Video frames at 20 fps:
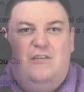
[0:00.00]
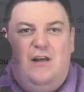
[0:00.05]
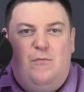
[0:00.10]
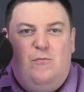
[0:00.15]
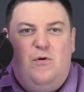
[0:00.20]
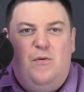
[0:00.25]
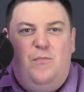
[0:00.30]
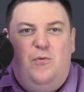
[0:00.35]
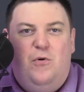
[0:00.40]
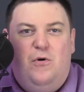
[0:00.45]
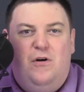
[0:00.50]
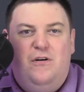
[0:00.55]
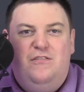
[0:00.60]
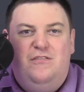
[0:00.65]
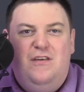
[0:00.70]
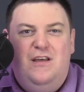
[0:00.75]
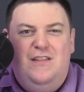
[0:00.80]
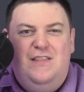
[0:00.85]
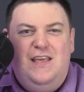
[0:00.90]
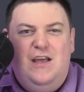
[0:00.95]
some
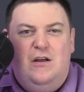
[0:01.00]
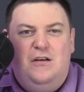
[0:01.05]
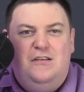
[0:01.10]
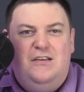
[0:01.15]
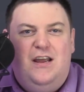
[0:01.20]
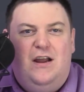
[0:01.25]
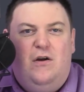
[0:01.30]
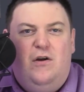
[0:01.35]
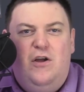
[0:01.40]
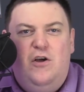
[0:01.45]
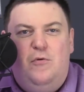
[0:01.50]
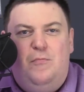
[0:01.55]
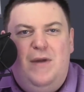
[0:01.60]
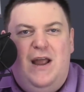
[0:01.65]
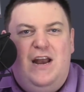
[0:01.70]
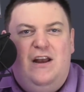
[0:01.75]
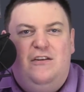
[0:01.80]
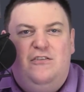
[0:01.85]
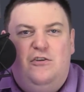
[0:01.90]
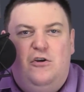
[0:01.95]
reports that the
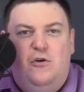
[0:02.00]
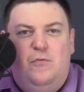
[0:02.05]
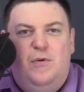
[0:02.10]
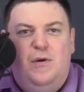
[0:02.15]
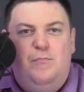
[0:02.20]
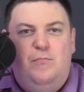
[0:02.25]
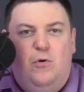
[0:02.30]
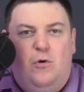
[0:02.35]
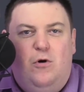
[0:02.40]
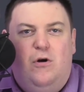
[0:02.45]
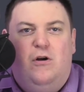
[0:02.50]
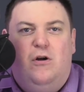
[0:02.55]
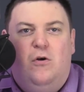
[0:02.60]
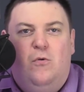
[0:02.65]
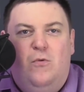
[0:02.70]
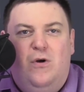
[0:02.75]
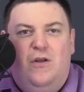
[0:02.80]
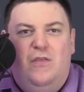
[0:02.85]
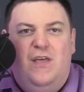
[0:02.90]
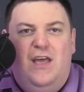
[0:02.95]
Ontario-Manitoba
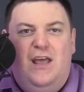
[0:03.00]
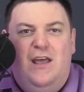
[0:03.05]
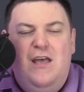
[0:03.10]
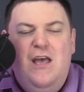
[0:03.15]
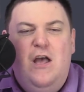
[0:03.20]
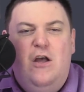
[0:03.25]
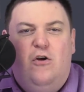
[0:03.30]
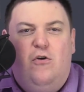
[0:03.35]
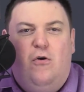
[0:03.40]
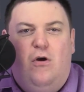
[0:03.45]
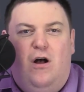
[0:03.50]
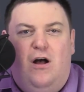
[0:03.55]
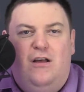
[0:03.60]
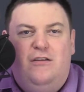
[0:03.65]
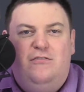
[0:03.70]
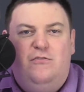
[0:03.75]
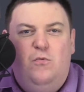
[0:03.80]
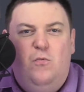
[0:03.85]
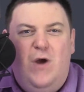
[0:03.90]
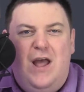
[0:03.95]
border, where they
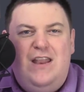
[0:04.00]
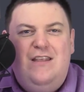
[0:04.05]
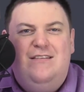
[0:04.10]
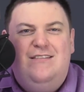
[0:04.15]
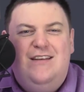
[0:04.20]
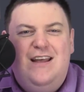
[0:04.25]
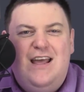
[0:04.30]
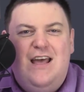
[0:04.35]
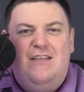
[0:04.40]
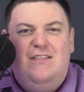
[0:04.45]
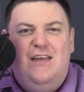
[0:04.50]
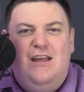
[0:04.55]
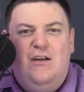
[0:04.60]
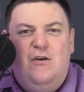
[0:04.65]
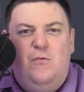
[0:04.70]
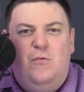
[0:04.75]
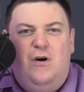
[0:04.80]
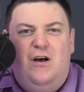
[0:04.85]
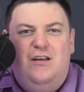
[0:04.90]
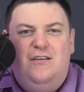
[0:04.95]
crossed Wednesday, I think
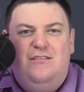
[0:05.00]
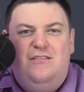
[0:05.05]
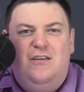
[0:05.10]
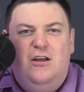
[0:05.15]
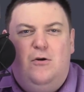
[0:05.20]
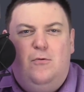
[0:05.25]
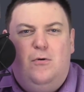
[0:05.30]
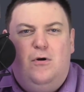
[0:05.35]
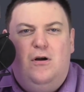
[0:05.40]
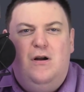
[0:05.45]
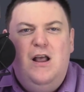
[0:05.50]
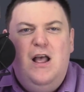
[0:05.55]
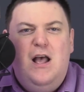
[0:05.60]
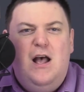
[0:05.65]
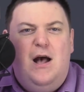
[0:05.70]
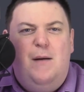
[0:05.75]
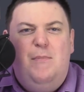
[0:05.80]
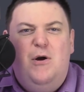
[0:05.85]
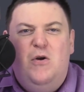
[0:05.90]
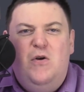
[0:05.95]
it was, there were
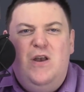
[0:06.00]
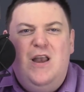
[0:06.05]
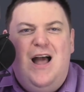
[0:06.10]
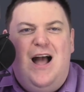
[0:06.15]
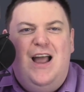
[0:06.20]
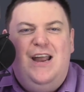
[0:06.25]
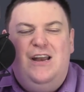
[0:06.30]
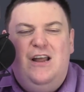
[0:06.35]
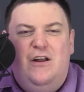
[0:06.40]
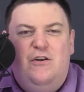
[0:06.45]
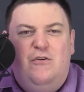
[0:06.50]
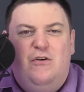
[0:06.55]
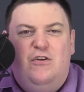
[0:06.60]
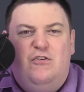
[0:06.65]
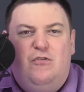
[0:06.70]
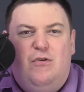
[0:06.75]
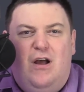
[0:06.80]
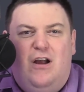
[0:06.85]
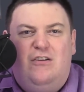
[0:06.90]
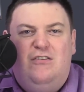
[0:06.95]
about
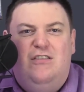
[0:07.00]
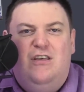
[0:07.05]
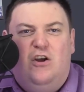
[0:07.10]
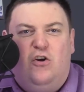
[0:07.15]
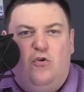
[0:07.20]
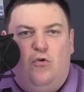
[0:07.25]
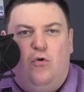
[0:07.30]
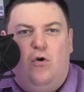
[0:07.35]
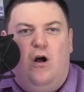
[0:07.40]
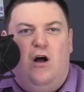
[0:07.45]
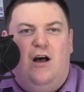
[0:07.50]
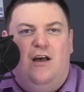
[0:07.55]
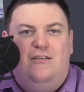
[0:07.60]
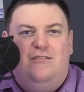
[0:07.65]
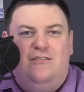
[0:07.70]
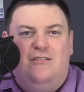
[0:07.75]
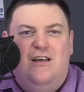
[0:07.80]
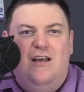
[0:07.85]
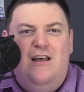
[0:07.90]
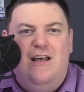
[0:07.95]
900 trucks that
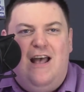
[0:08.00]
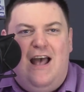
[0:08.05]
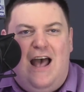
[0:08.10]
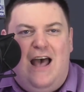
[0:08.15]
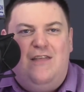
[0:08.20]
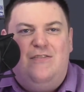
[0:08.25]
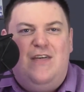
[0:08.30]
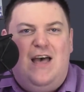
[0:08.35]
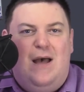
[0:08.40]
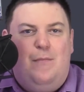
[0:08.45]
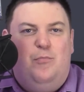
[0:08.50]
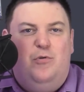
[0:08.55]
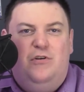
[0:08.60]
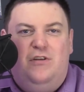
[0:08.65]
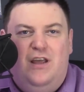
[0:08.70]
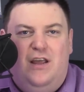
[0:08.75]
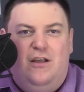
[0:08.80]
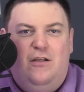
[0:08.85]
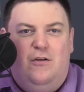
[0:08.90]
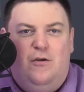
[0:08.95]
crossed at that
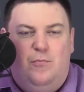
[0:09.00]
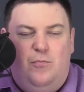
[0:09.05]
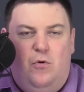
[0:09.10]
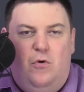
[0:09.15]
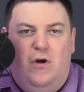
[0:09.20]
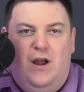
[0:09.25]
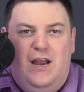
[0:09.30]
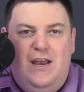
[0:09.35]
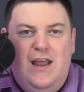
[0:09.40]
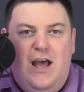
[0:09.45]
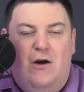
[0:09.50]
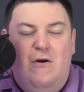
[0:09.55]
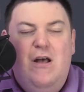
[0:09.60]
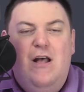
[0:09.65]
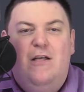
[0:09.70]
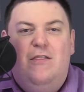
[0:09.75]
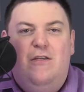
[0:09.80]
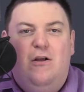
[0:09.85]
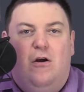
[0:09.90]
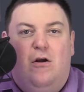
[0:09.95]
particular point. Now,
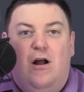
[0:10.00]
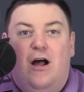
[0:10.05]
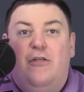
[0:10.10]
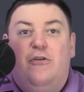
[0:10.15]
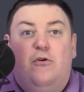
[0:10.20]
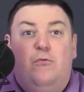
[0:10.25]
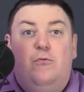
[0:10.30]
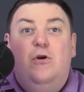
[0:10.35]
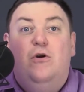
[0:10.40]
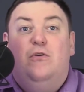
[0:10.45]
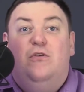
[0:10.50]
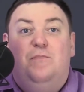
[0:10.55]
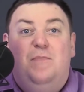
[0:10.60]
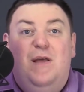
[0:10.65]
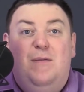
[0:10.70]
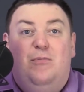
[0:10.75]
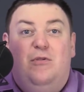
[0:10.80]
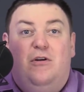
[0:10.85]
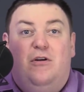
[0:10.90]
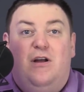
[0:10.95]
there are other routes.
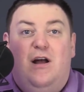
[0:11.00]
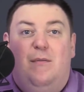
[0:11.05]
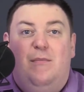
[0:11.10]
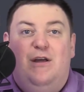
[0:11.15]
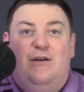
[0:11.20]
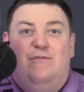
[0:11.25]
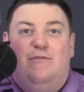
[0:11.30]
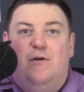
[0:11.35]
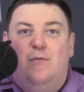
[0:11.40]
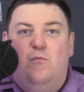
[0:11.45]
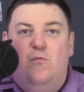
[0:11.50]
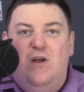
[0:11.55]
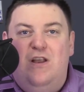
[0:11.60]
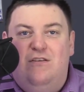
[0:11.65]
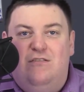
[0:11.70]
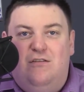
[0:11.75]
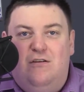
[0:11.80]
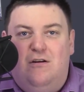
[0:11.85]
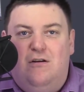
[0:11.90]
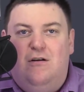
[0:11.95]
People are coming from
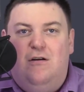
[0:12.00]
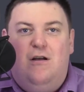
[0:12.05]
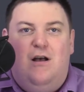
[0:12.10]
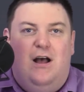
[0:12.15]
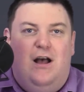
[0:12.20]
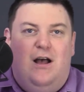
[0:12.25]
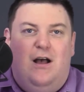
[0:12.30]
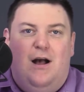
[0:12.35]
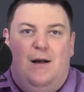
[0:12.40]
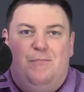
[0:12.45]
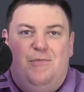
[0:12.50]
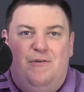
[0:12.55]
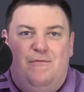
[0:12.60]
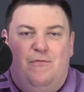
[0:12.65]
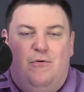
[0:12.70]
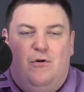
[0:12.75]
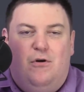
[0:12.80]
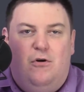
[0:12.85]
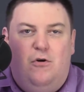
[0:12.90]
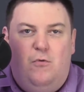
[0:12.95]
Windsor up the
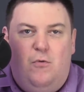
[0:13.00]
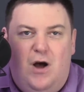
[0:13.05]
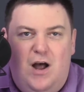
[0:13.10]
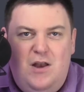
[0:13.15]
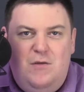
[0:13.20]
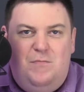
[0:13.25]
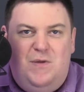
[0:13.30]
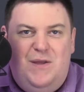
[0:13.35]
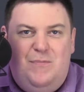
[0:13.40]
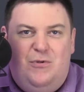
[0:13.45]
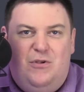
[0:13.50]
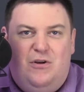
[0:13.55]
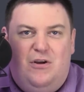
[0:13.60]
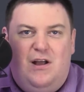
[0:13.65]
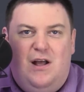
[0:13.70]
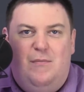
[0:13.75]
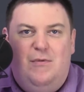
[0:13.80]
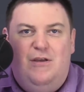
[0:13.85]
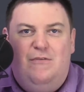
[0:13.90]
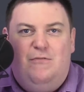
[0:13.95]
401. People are
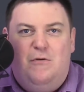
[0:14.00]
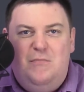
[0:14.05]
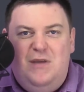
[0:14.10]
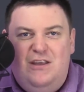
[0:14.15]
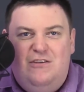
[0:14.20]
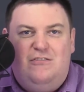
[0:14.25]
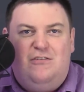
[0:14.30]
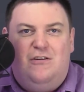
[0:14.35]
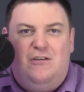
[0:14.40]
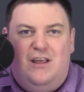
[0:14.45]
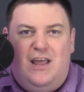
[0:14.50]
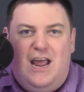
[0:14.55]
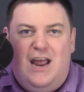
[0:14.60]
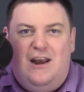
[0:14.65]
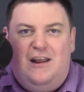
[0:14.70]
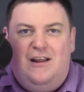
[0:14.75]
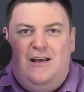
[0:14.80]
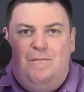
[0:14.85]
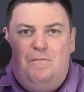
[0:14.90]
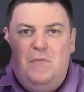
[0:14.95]
coming from Eastern
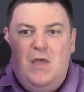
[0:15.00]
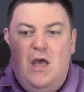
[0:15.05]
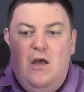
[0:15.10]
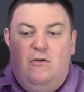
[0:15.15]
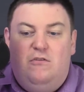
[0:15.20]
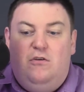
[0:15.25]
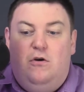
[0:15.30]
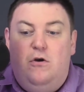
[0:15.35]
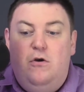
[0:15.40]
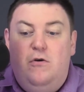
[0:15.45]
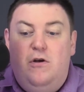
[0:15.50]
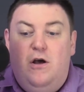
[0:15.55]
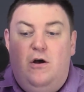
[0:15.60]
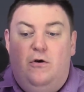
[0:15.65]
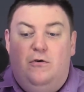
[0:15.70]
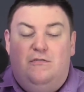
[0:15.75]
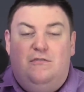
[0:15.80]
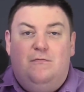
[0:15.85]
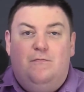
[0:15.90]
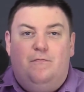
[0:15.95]
Canada. So who
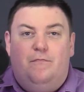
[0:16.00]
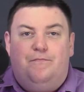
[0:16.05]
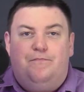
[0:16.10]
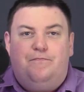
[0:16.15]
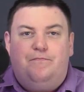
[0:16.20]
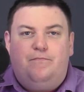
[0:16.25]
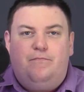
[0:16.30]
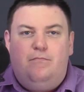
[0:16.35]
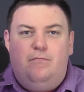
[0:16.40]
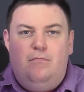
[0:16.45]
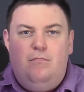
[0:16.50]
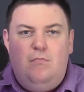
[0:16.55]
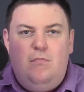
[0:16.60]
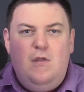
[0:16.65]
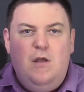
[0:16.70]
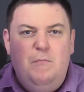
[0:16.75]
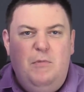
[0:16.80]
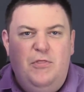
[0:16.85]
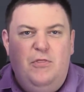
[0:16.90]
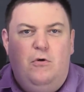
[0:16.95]
knows?
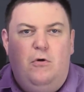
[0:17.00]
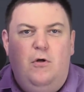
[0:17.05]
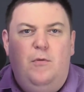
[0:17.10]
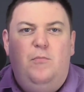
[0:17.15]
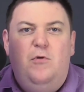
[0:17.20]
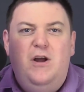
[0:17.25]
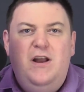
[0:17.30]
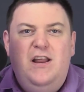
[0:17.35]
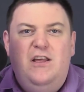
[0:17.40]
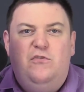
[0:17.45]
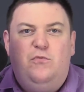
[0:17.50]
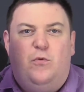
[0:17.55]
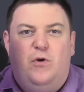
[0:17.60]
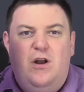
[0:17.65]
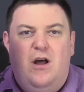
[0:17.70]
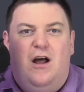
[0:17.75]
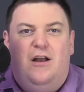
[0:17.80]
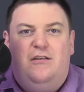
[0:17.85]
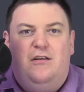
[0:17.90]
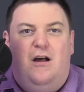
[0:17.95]
But the whole point is we're
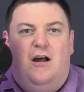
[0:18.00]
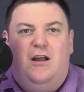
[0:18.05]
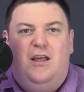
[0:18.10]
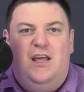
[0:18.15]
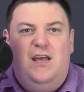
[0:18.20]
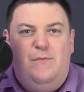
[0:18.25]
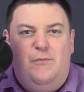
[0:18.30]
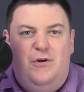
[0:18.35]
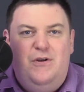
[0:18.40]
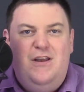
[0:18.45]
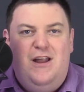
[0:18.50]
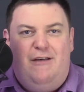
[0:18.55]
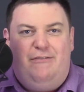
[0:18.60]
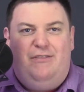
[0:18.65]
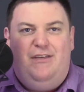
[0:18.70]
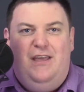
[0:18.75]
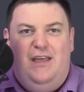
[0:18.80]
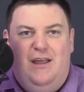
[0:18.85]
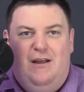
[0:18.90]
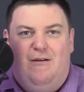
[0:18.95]
not talking about
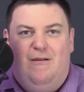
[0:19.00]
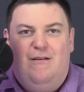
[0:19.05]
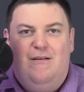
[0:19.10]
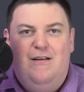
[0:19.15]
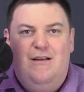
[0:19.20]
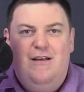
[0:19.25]
nothing here.